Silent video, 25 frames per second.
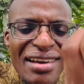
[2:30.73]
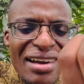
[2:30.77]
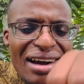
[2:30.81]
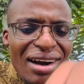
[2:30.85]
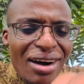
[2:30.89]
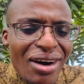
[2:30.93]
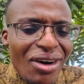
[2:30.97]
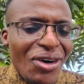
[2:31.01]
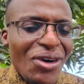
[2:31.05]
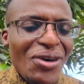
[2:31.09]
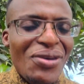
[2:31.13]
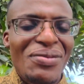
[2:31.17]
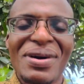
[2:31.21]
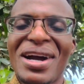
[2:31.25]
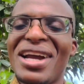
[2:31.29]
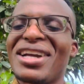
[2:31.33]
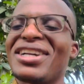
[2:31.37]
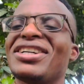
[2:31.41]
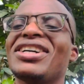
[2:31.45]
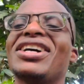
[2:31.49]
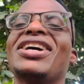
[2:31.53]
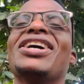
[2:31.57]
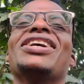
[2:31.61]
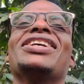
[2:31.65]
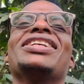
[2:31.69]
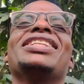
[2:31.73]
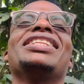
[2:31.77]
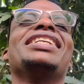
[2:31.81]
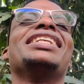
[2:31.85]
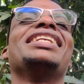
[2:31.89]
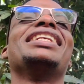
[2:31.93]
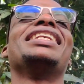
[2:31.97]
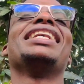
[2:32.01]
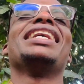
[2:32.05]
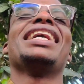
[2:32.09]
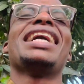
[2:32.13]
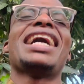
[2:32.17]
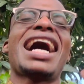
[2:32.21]
oh my God,
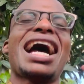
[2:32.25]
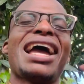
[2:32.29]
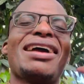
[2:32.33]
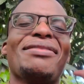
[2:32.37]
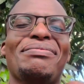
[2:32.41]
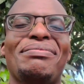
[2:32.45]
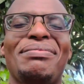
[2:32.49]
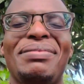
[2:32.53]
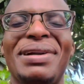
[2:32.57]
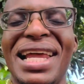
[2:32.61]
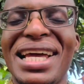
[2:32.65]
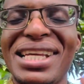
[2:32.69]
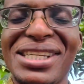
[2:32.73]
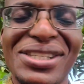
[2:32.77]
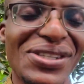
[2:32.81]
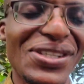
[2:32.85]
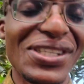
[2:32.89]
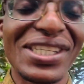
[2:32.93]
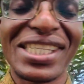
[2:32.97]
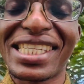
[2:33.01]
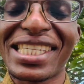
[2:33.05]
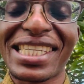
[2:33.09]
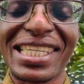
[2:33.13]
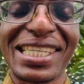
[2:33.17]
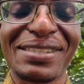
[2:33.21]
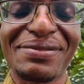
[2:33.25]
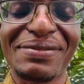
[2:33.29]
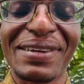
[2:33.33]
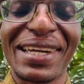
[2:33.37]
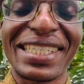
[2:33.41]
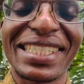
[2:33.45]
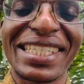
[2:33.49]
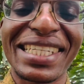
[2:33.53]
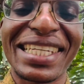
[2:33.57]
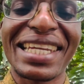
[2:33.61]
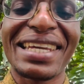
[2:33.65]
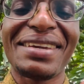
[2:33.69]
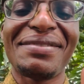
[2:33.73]
I bless you in Jesus'
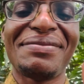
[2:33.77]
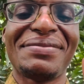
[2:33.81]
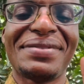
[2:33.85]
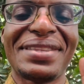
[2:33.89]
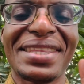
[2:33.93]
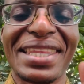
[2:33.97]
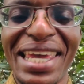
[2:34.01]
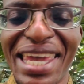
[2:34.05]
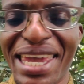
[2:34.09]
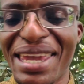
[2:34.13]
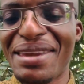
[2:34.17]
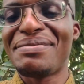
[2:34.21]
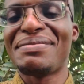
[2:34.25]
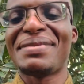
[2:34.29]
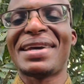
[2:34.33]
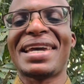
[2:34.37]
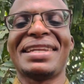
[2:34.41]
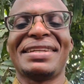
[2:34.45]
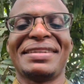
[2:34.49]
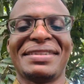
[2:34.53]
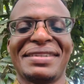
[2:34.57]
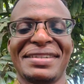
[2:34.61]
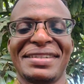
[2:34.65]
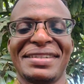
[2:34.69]
mighty name. Amen.